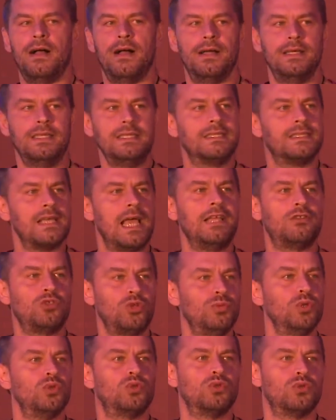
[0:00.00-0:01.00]
is
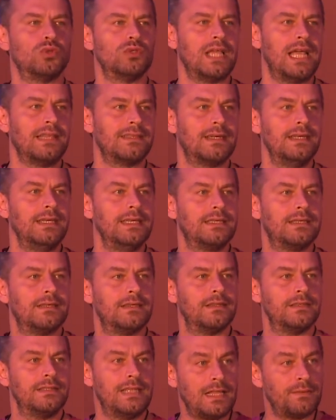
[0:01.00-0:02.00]
attributed to that click,
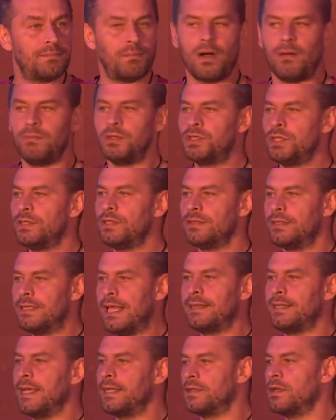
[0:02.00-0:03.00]
that publisher,
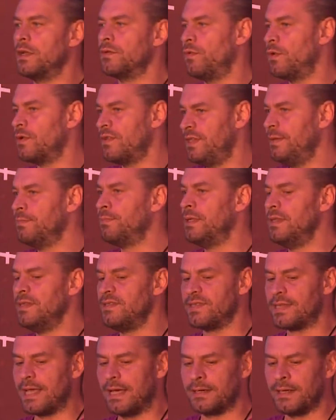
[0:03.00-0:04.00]
that ad network. Simple
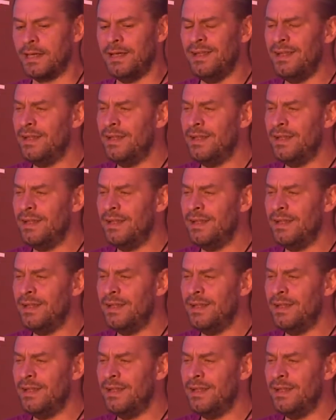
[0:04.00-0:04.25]
as that.